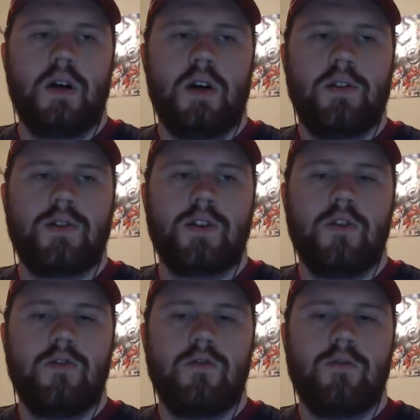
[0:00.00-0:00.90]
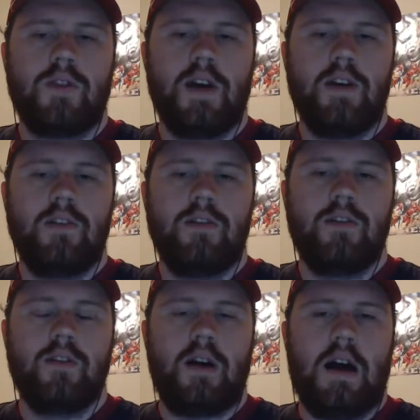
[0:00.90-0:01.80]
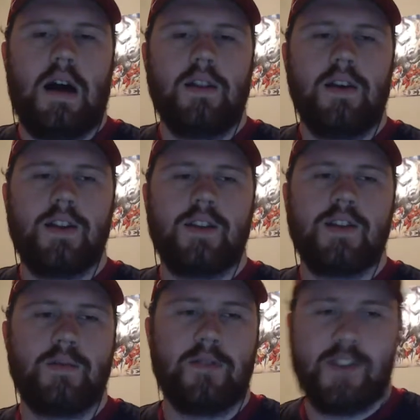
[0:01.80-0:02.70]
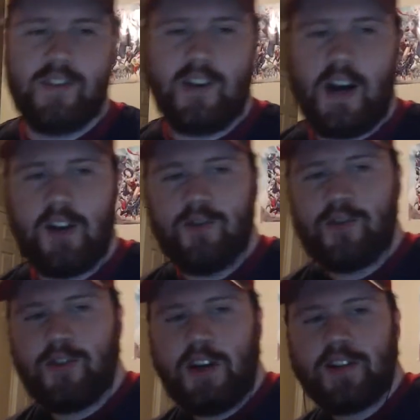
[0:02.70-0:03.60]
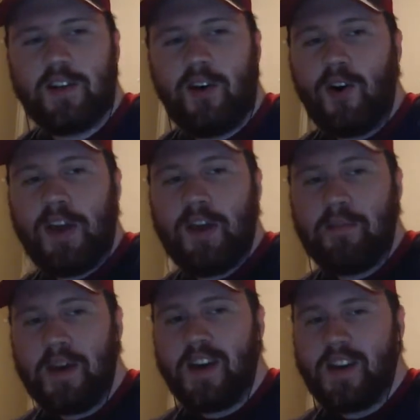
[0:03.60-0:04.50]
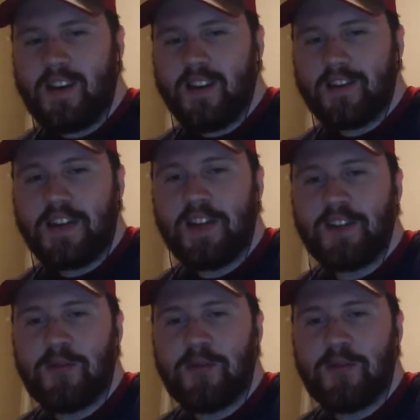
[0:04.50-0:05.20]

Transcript: So then I like this part. Otto tries to call Aunt May to tell her